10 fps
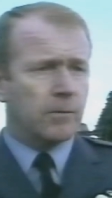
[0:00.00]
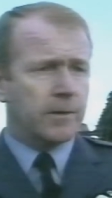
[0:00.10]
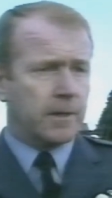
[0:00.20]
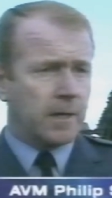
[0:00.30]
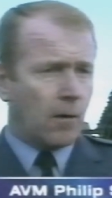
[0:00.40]

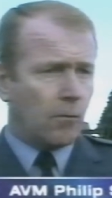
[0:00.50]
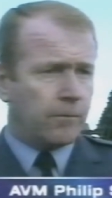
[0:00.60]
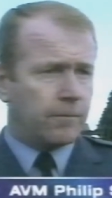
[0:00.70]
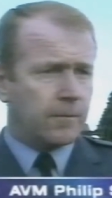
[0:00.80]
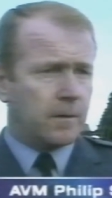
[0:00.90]
with the
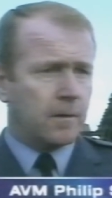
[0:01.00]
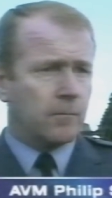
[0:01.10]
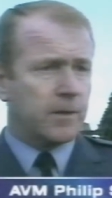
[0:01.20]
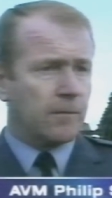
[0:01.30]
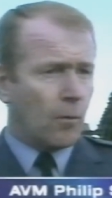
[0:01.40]
Gulf
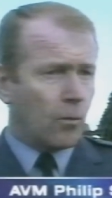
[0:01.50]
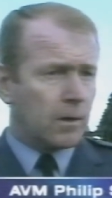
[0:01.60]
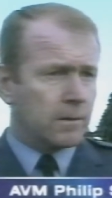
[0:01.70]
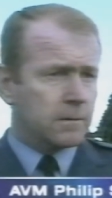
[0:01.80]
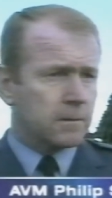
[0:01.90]
uh, with the
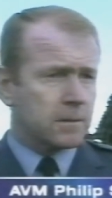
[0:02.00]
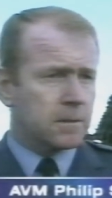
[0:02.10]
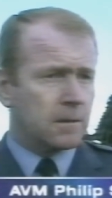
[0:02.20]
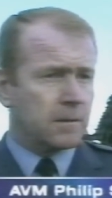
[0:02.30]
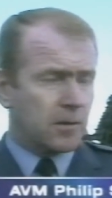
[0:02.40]
Falklands
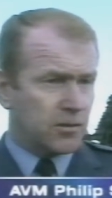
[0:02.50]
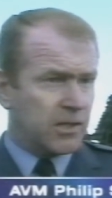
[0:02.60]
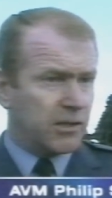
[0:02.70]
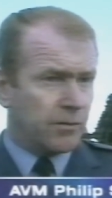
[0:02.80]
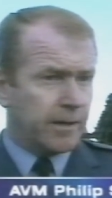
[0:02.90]
uh,
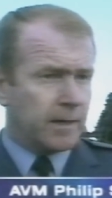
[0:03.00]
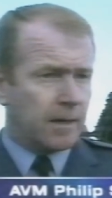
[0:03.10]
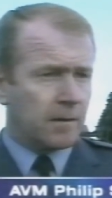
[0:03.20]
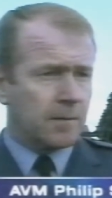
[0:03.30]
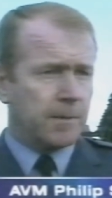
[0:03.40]

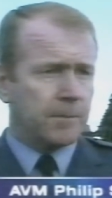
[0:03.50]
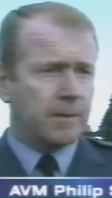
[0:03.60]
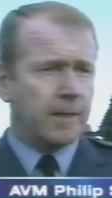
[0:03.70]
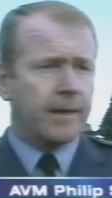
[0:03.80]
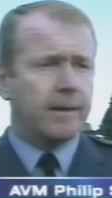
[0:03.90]
continuing our
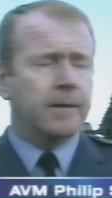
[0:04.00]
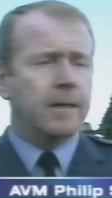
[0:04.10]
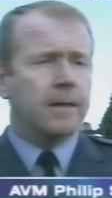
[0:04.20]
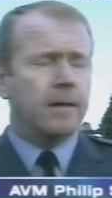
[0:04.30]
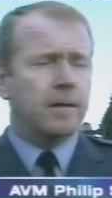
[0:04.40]
commitment there.
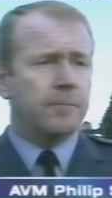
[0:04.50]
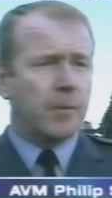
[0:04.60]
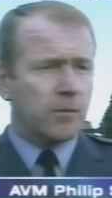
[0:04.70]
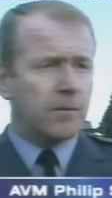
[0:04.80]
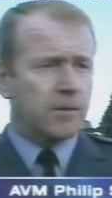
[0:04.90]
Um,
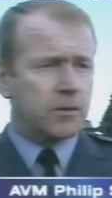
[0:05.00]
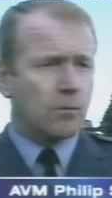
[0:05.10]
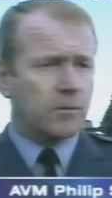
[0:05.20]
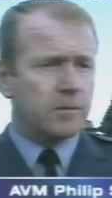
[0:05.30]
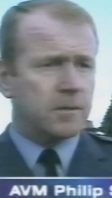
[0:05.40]
both of the
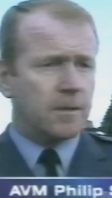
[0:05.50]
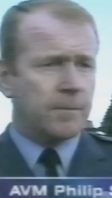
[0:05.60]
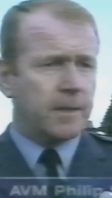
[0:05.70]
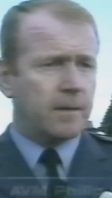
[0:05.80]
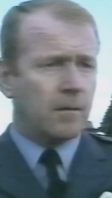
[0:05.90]
squadrons
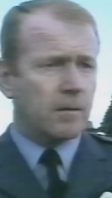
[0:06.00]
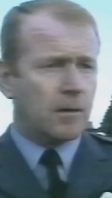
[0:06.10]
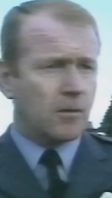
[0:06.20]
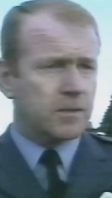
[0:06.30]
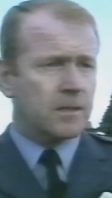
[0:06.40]
have been
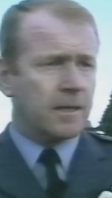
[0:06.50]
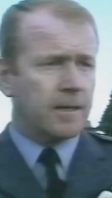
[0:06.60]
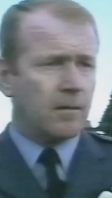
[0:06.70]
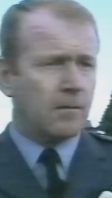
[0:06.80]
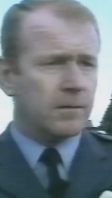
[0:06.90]

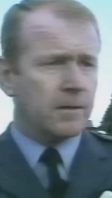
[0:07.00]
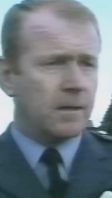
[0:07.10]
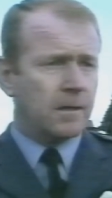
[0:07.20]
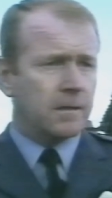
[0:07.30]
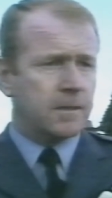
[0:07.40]
constantly on
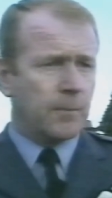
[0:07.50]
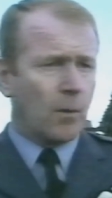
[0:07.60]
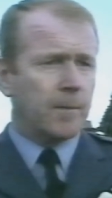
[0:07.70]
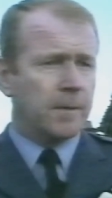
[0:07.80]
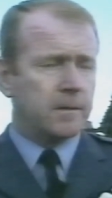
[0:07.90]
uh,
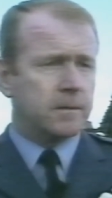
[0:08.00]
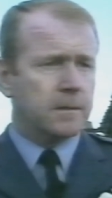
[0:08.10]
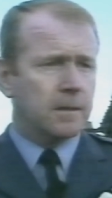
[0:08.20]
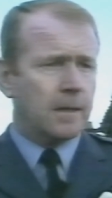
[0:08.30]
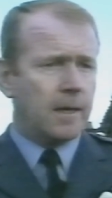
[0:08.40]

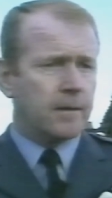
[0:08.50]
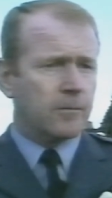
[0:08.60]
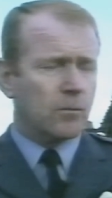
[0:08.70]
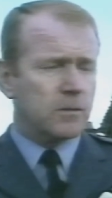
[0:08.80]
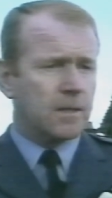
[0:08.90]
and
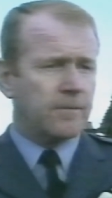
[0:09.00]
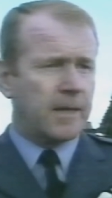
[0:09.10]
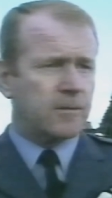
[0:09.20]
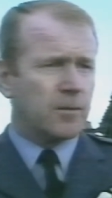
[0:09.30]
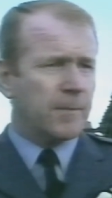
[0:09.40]
of course they've
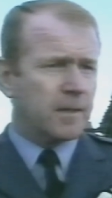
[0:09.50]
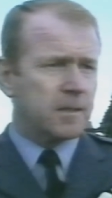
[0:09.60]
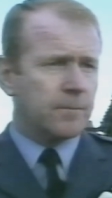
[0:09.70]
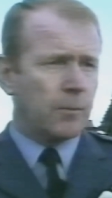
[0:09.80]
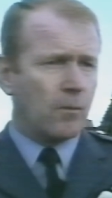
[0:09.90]
had
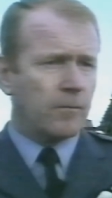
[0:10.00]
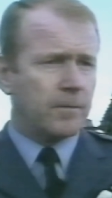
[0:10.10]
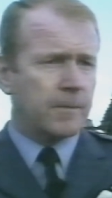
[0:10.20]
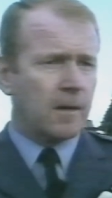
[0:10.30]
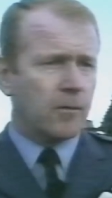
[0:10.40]
tremendous support
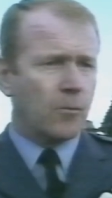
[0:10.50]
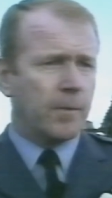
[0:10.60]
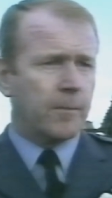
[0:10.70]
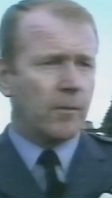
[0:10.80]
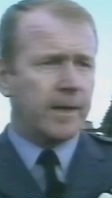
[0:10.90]
from the local
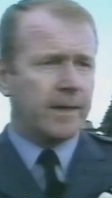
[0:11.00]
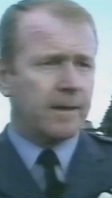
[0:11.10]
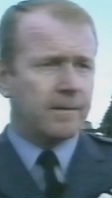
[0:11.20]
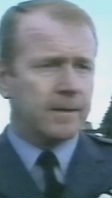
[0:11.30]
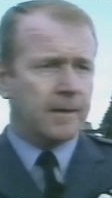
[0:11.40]
people
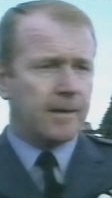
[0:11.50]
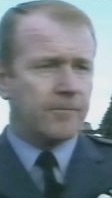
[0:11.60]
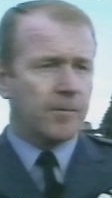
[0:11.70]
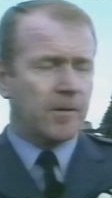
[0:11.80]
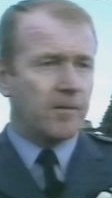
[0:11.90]
here
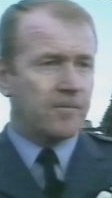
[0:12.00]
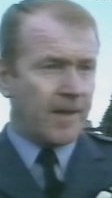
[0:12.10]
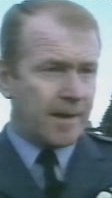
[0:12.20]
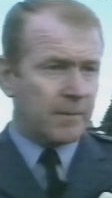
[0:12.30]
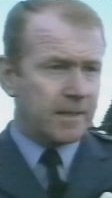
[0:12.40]
and from their own
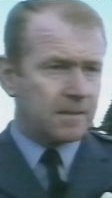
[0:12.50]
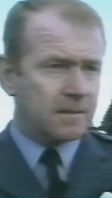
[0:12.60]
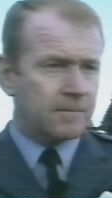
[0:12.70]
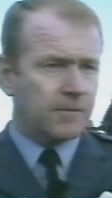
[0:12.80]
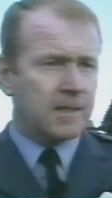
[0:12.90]

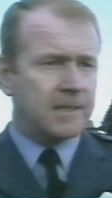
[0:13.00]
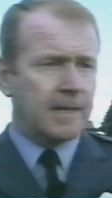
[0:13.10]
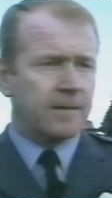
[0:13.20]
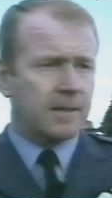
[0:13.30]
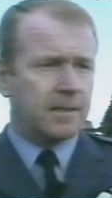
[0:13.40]
families for these
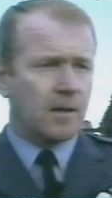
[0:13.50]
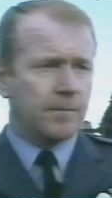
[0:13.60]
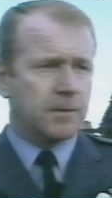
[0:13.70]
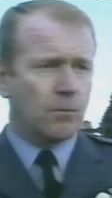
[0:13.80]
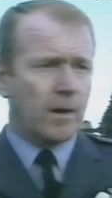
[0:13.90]
lengthy
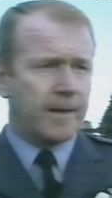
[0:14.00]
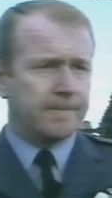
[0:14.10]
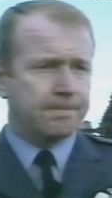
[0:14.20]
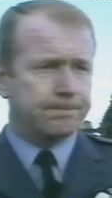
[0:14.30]
times away.